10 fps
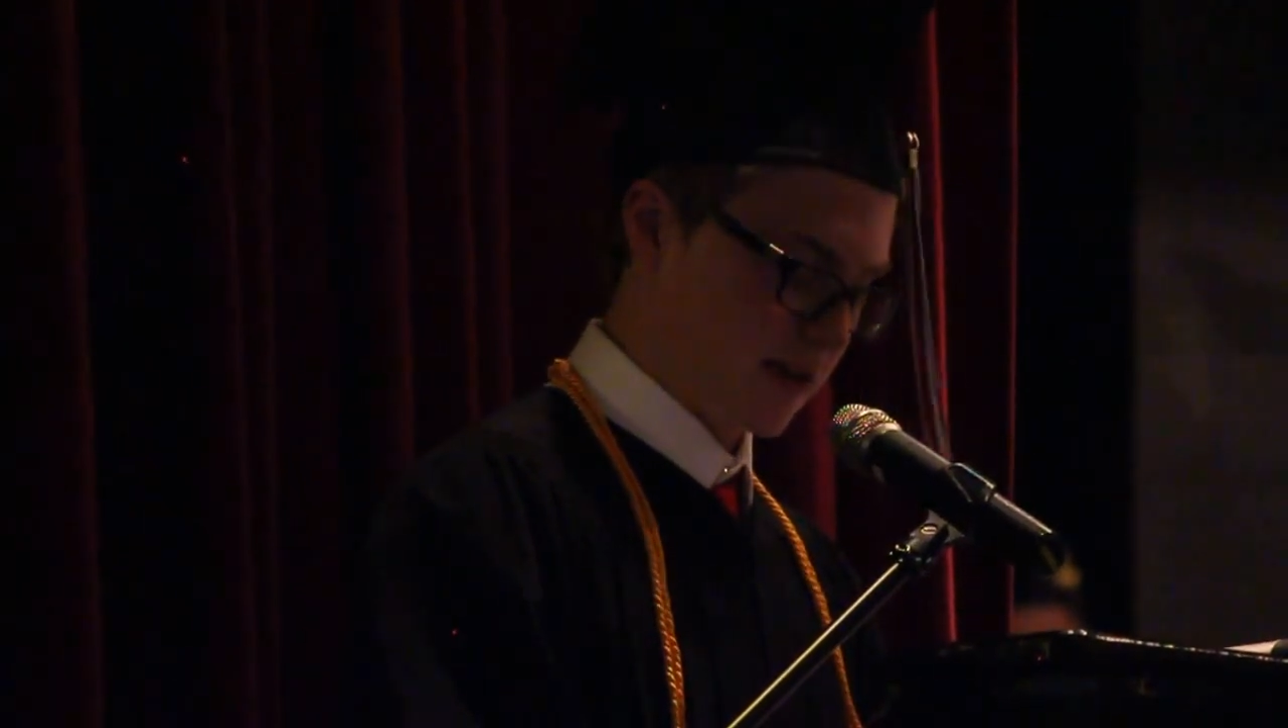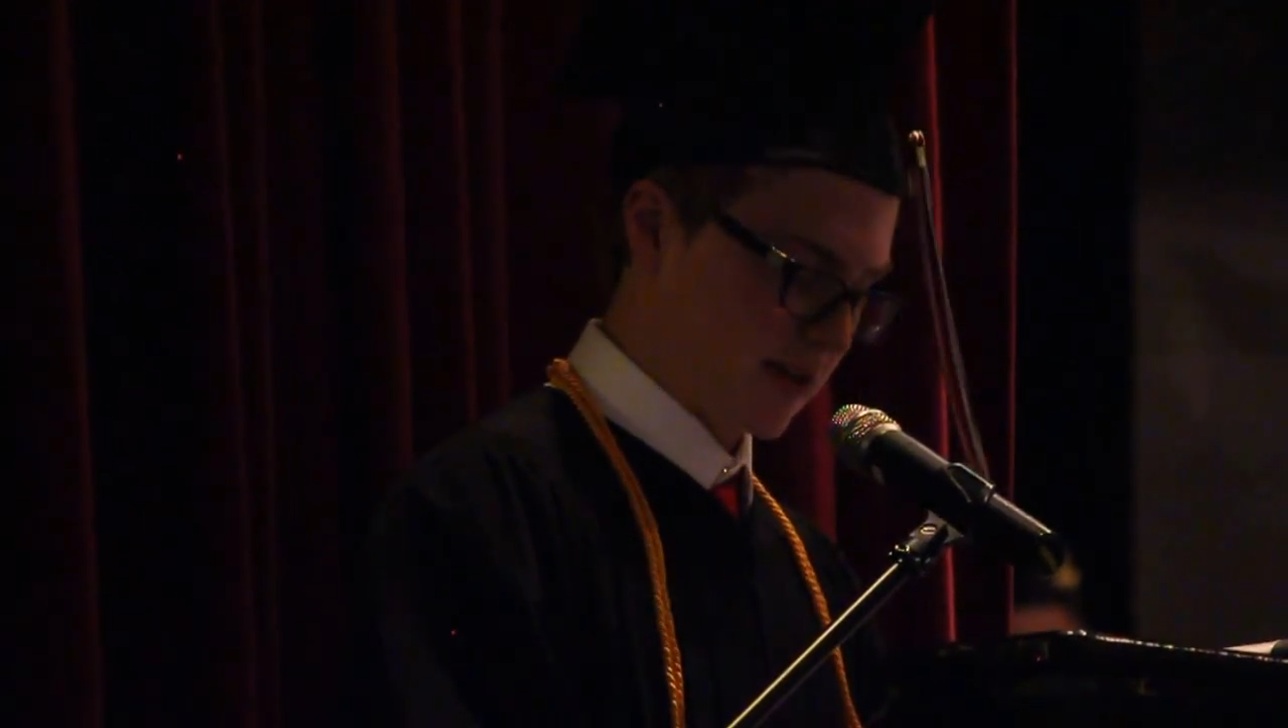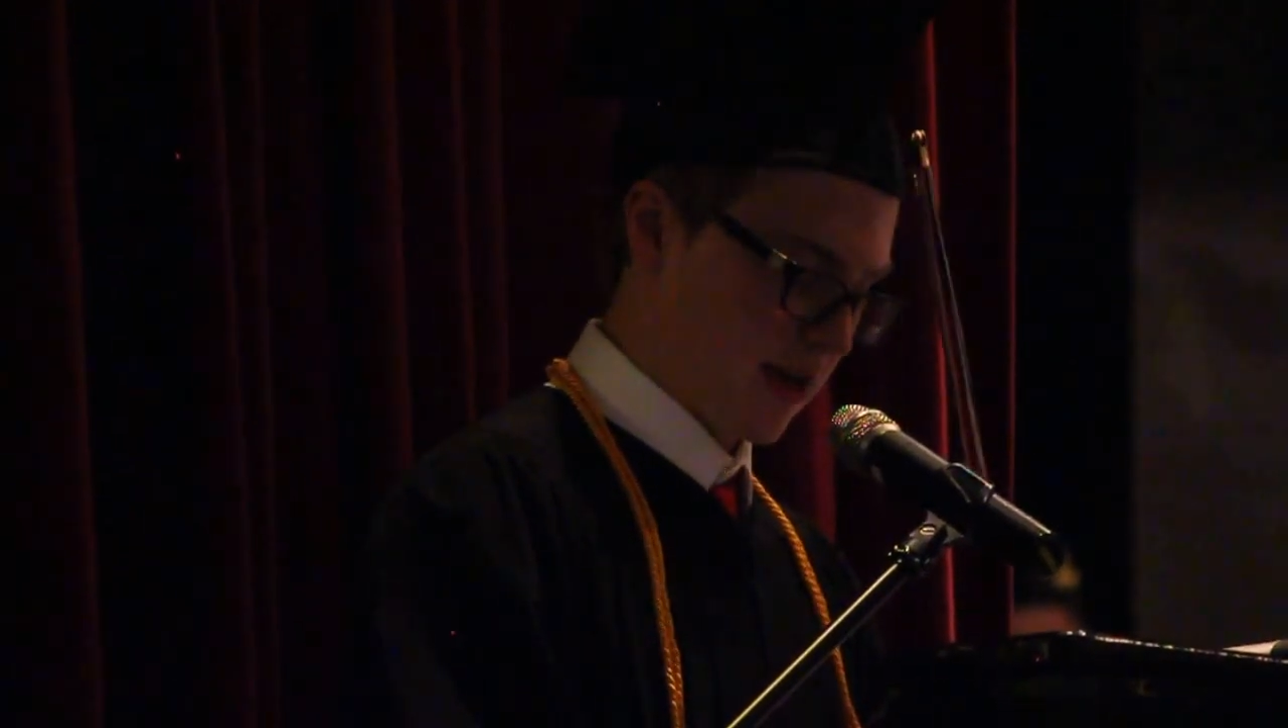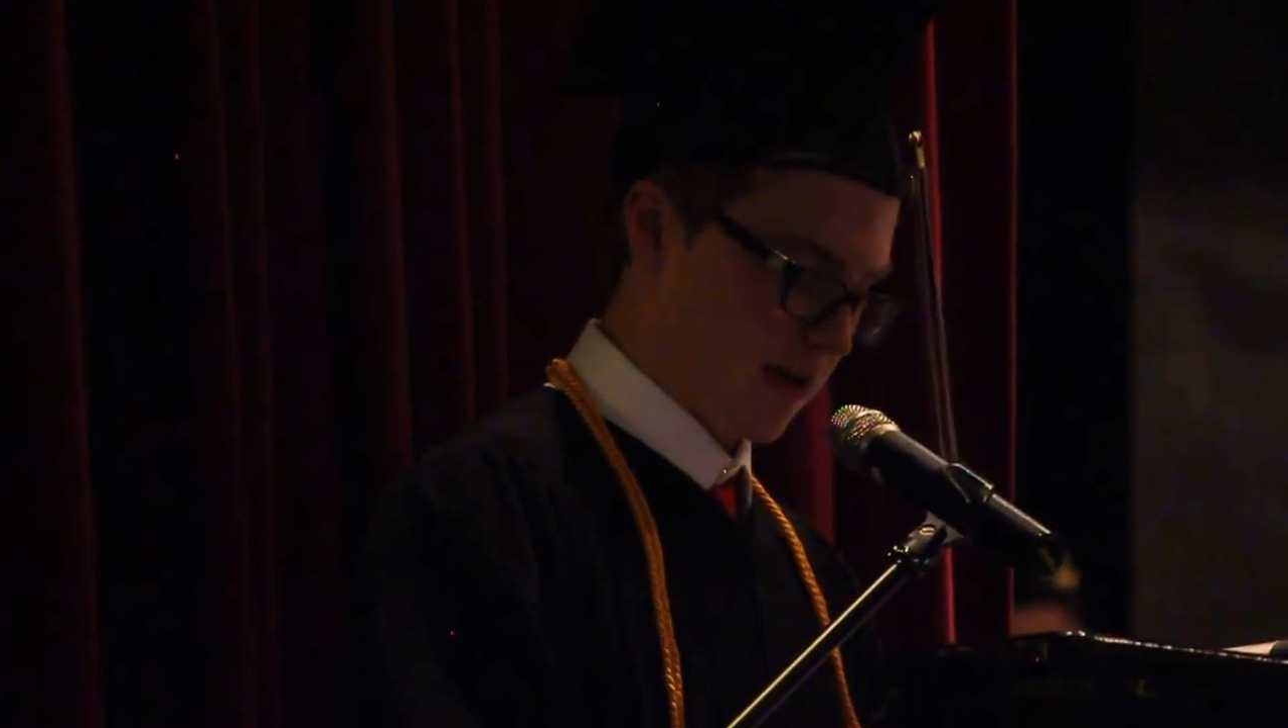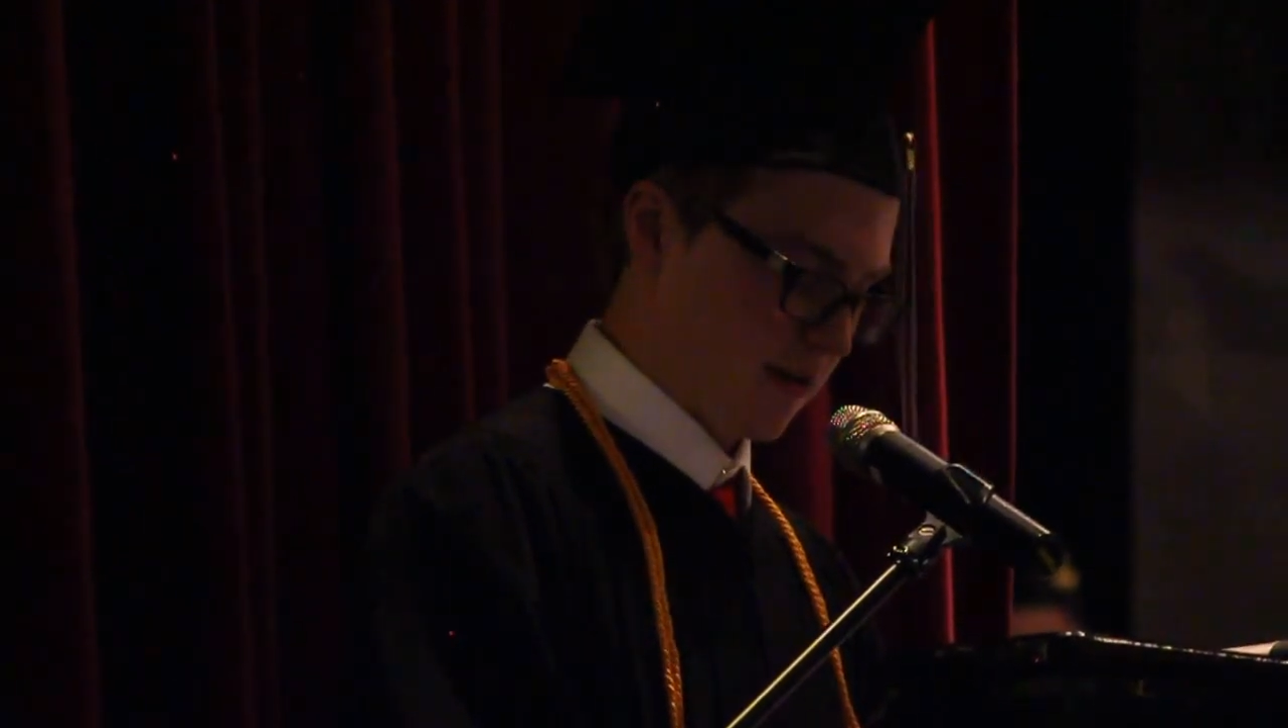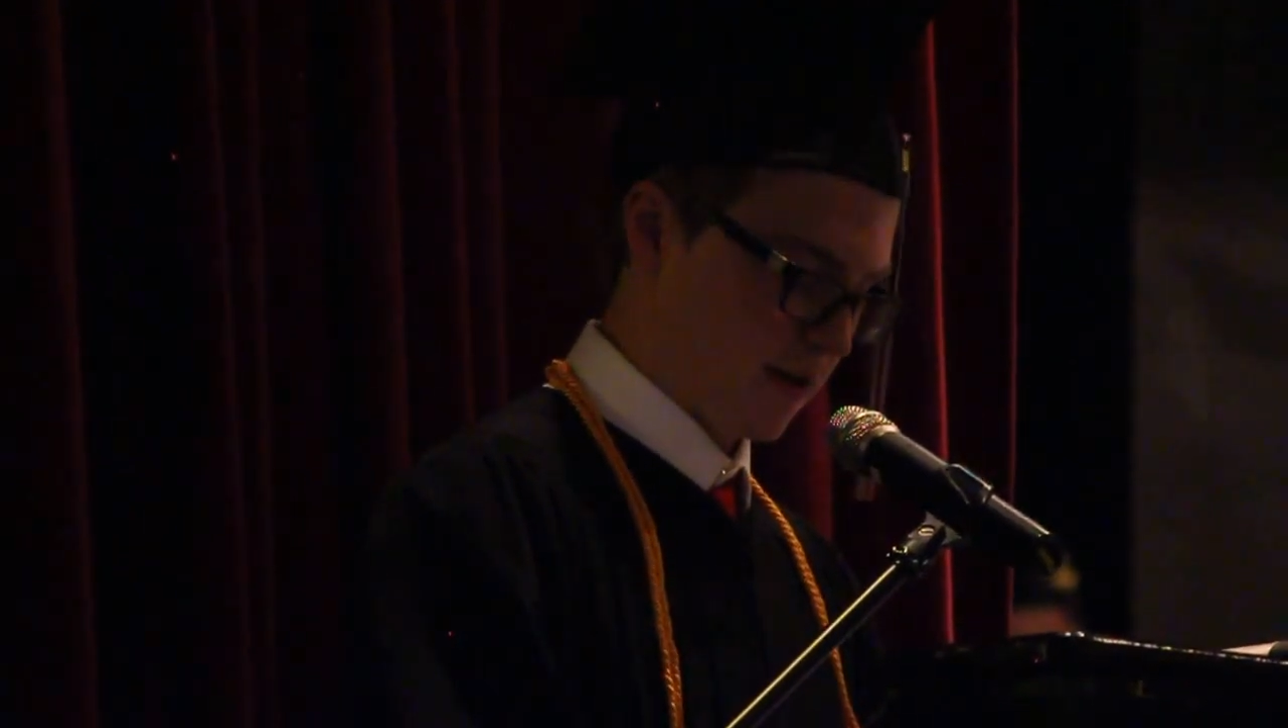say